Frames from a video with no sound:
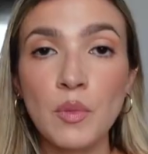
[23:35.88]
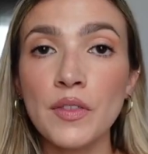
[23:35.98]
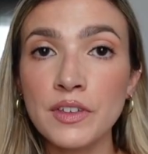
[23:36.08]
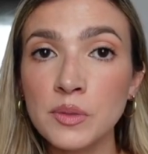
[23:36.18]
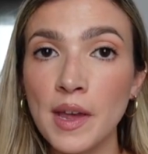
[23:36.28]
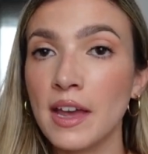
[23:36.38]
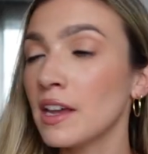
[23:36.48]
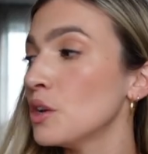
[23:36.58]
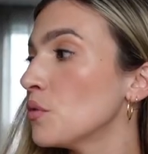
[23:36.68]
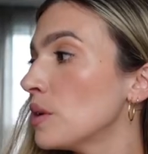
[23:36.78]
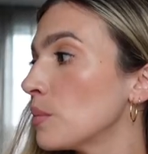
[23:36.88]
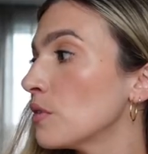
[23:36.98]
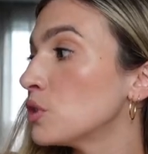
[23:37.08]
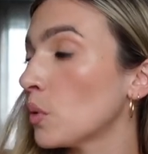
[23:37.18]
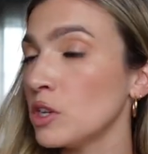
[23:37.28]
bought this bag in November
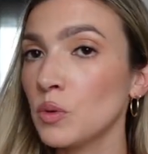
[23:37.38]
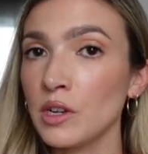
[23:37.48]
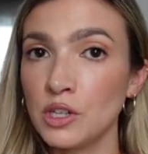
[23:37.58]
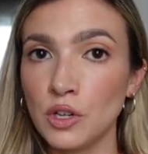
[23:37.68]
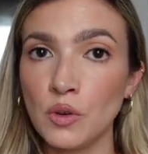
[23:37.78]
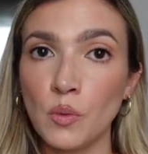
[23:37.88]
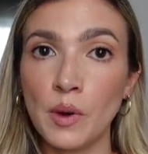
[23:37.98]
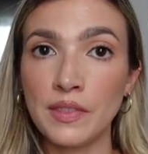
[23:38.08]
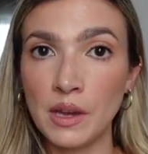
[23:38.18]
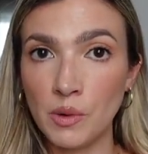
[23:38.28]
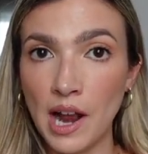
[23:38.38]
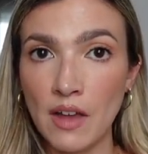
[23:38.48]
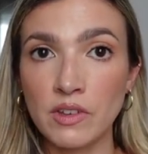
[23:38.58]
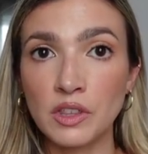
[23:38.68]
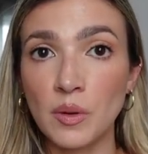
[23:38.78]
of 2022 when they were
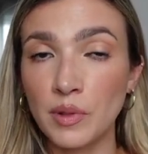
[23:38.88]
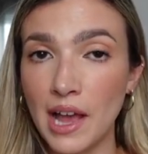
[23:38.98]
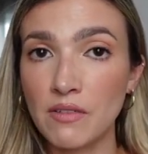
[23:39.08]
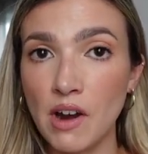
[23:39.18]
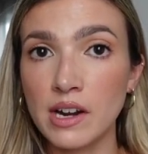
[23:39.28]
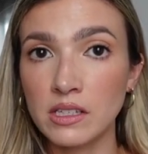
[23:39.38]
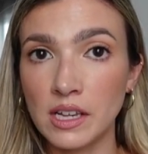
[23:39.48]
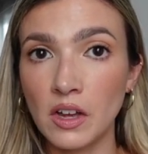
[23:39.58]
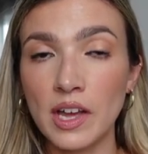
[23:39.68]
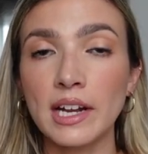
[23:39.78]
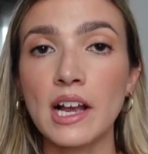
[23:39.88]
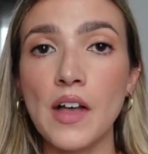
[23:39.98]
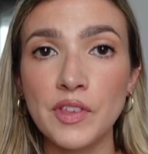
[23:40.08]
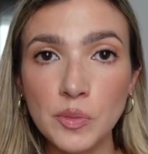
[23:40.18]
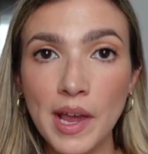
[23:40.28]
having their Black Friday sale and I
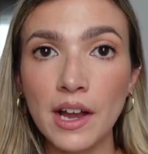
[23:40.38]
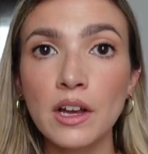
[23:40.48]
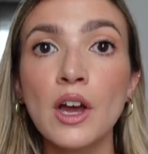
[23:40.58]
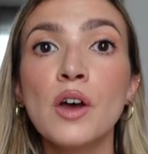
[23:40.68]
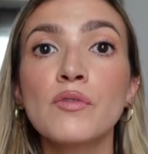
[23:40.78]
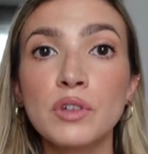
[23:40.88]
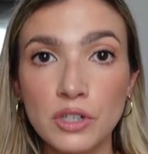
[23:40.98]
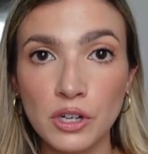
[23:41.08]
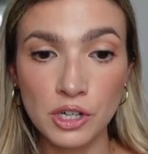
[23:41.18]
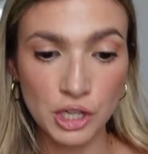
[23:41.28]
got this bag for dirt